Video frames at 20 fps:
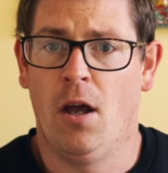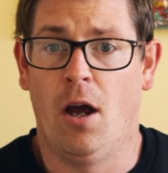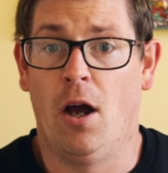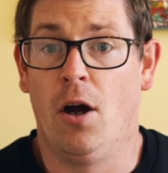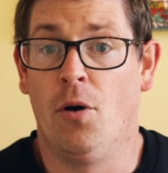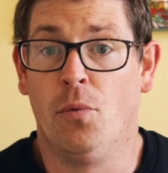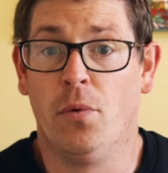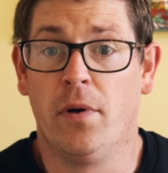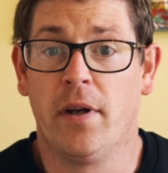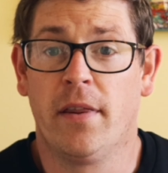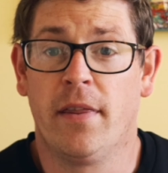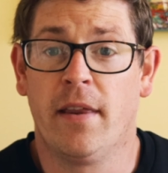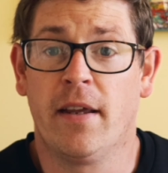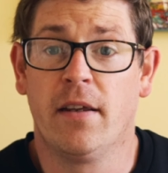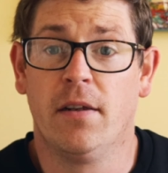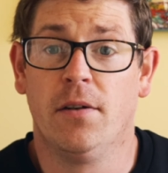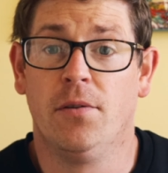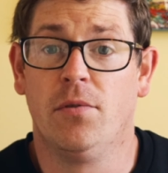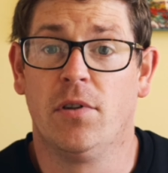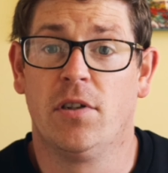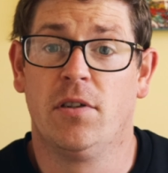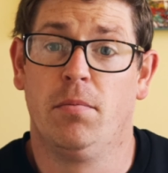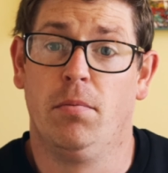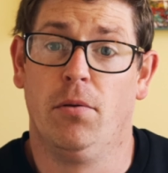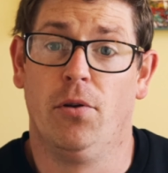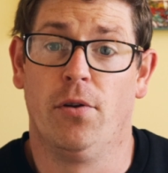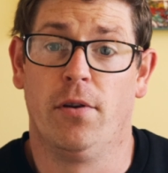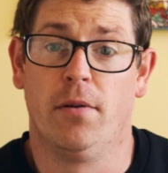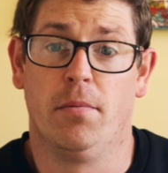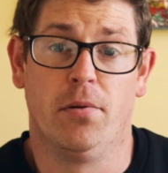We're then going to
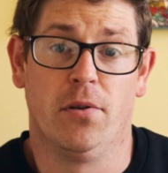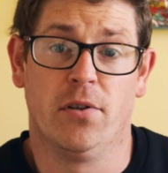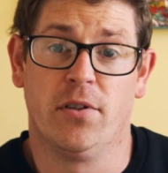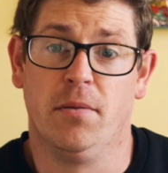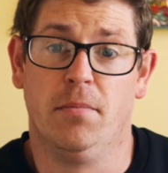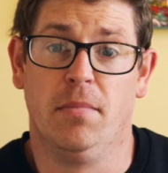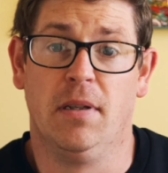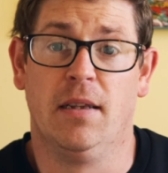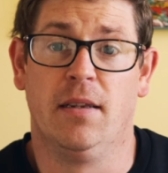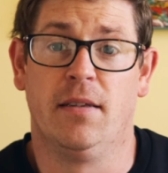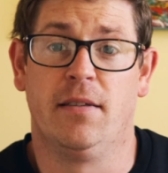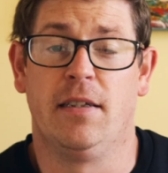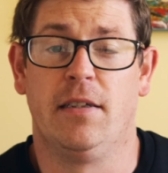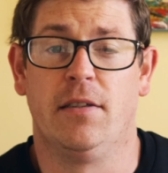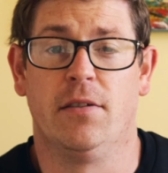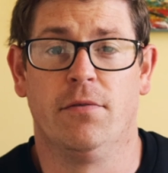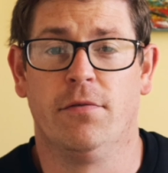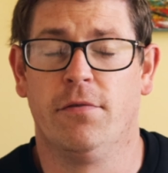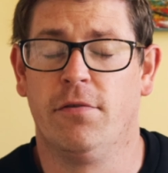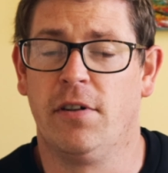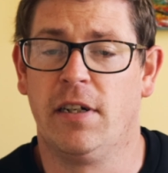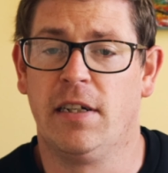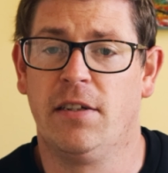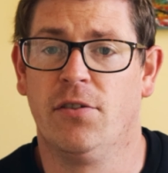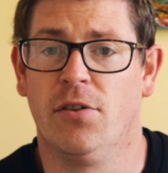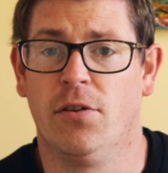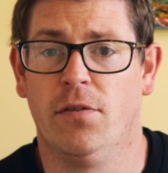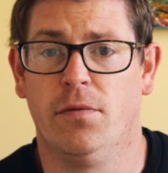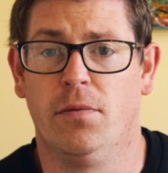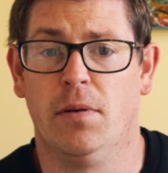explore the possibilities of free
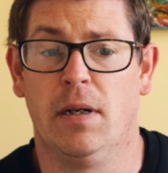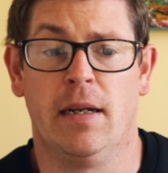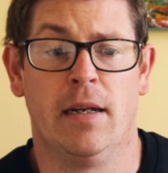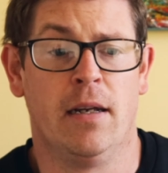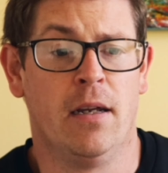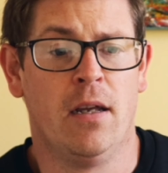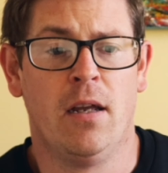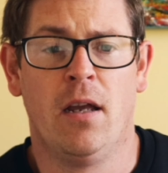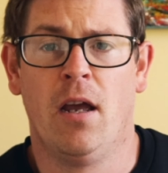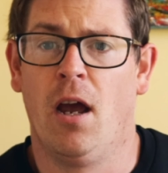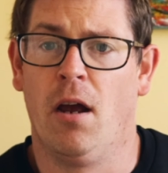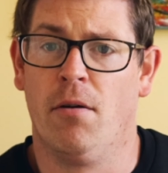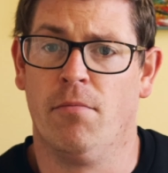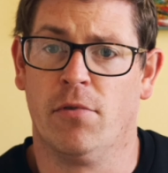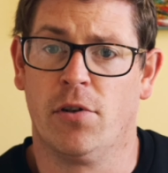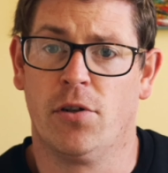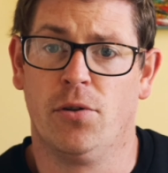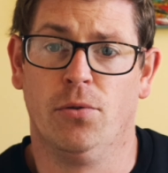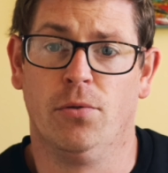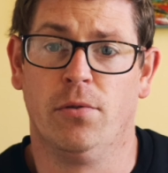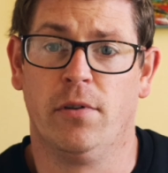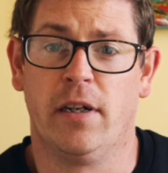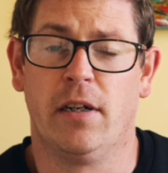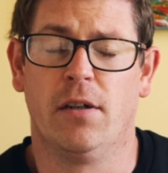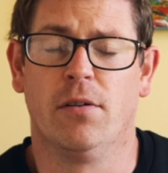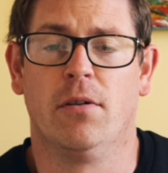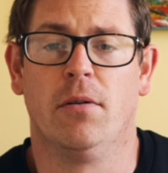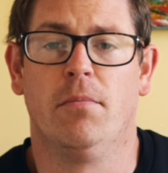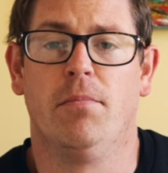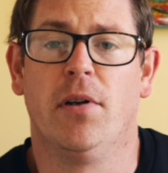software and recording
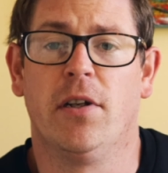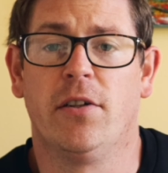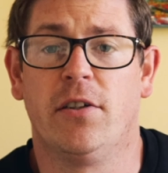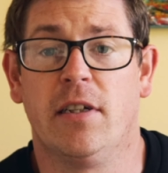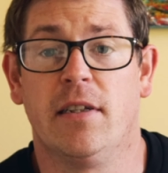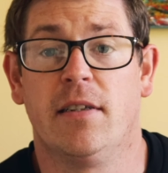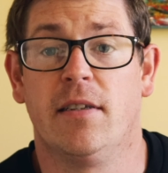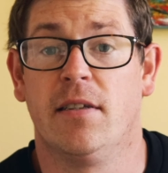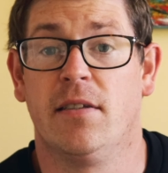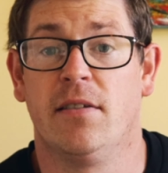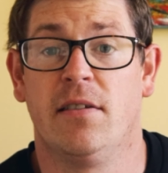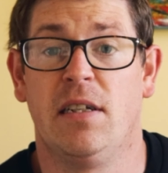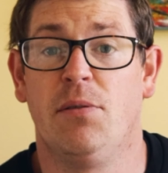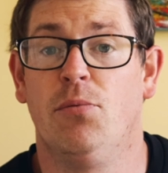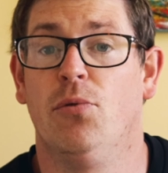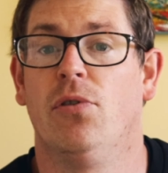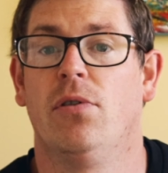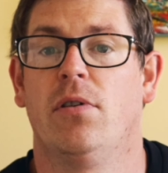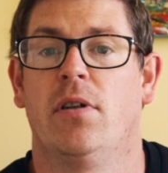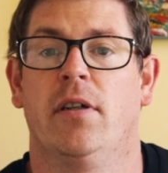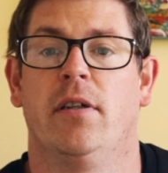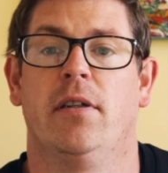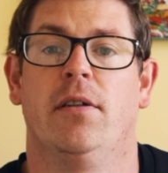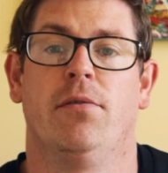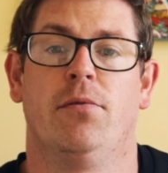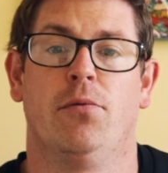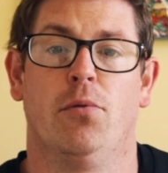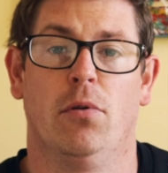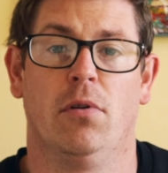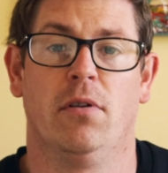on a budget to see what kind
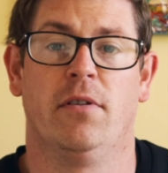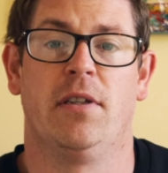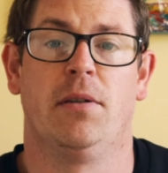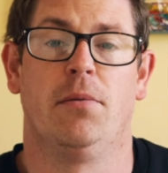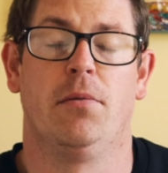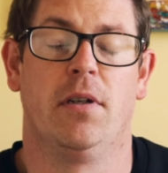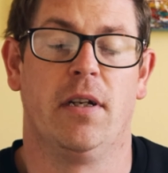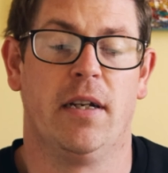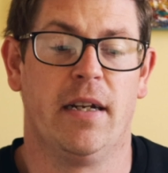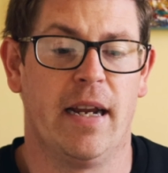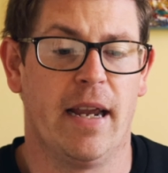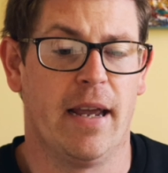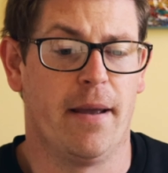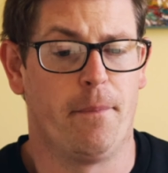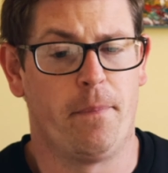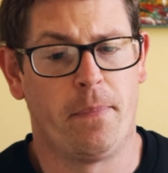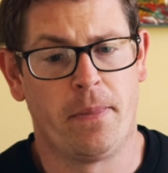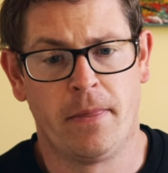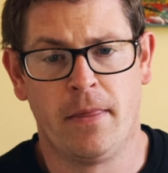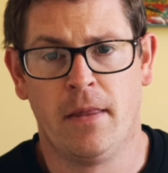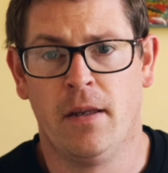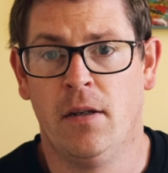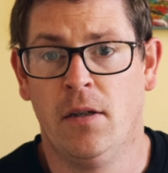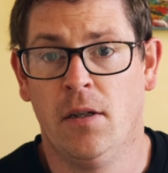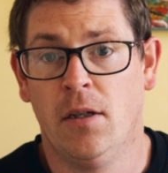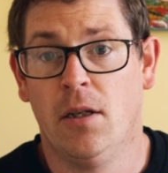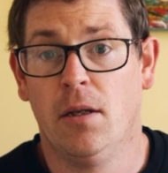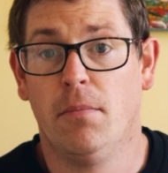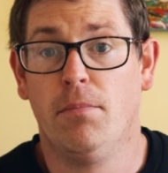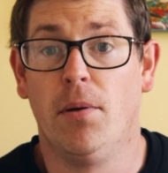of quality we can get.
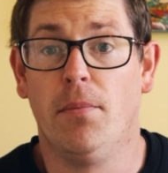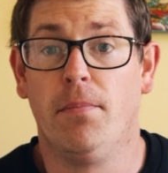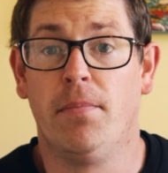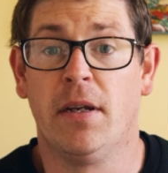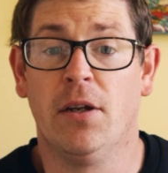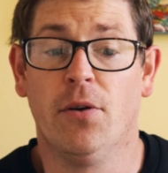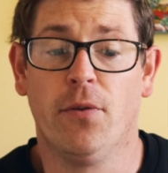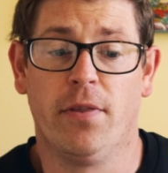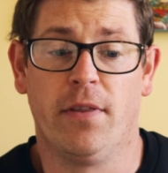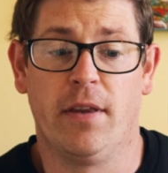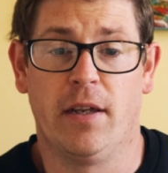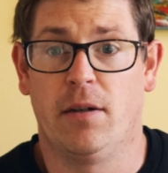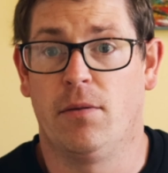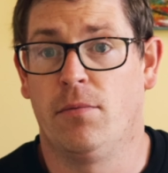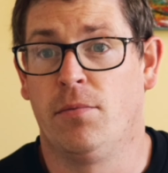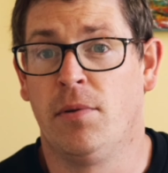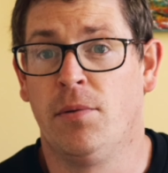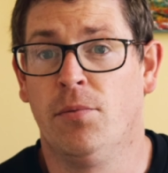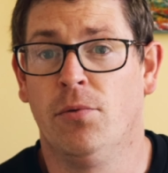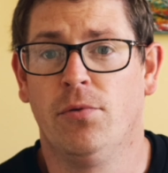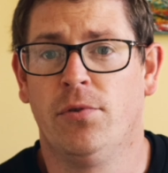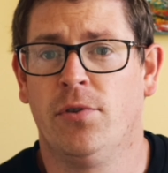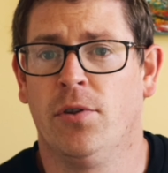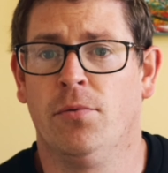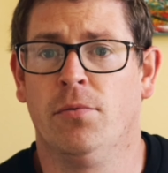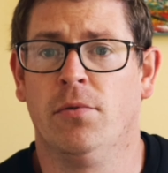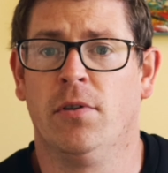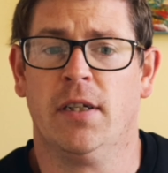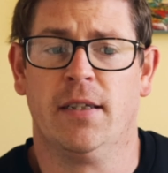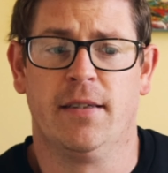But beyond that, we also
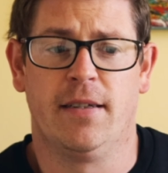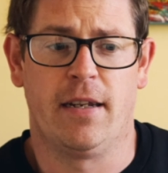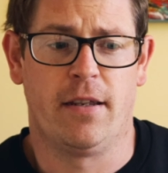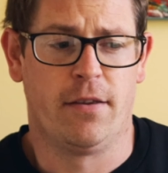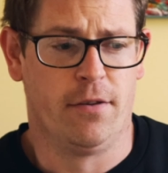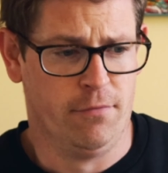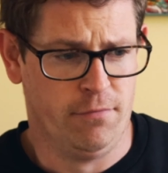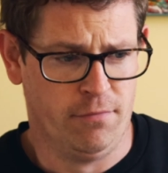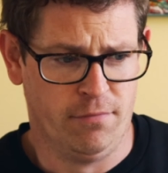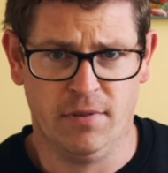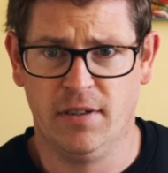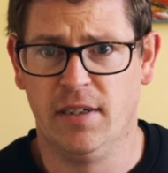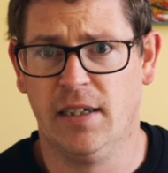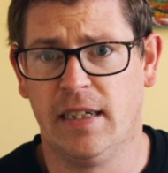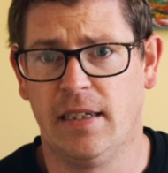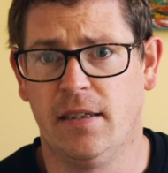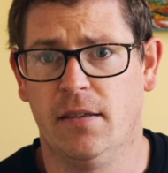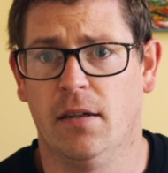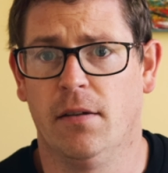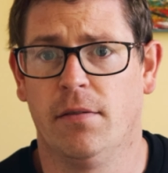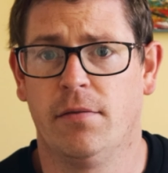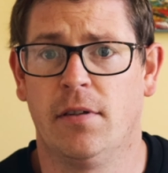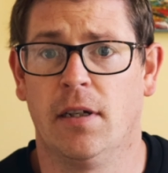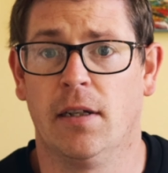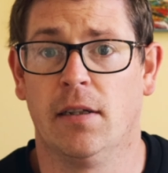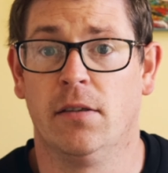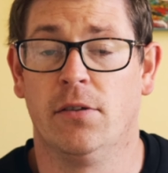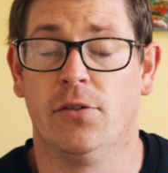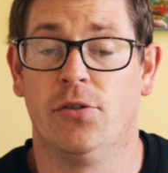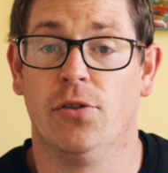want to take the really tough
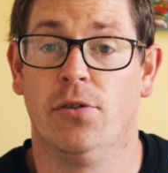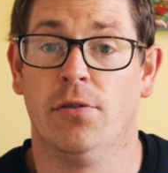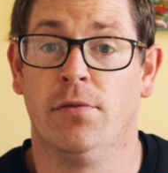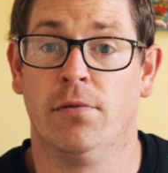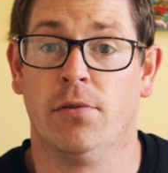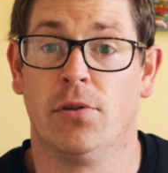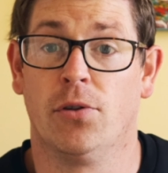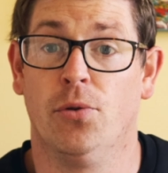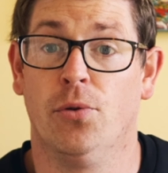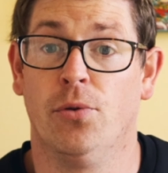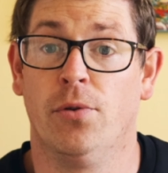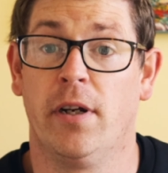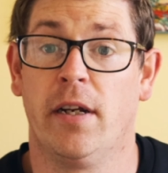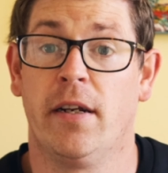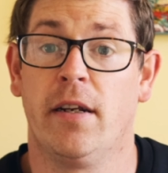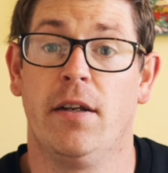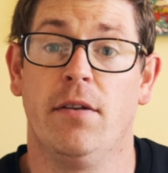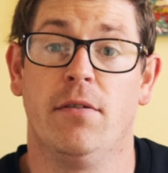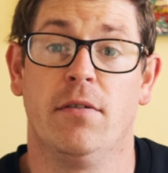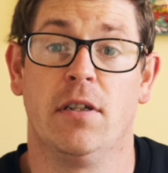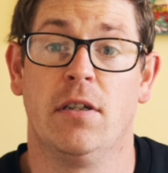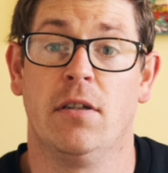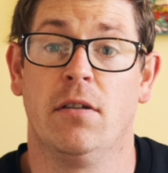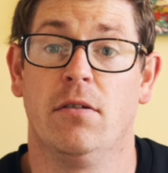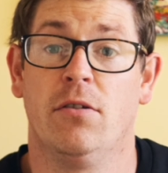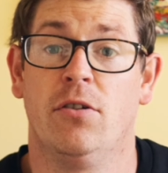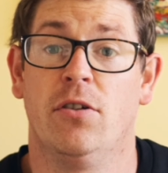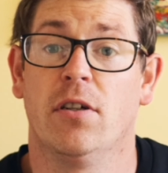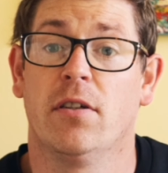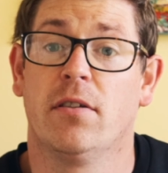challenge of recording using
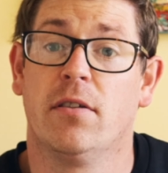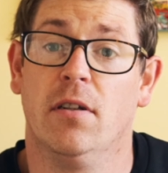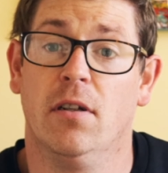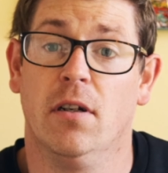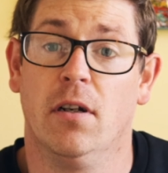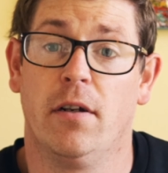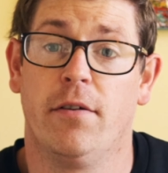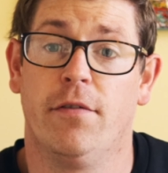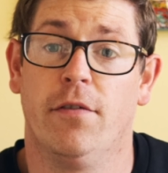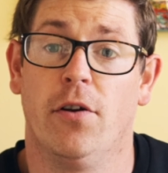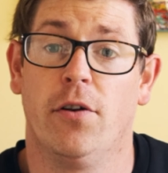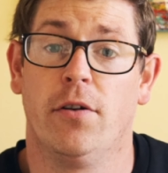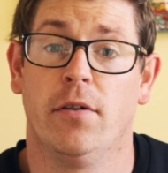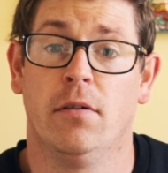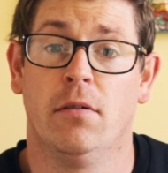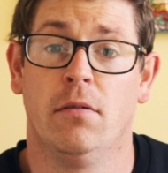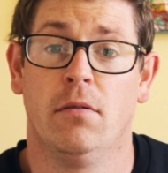just an iPhone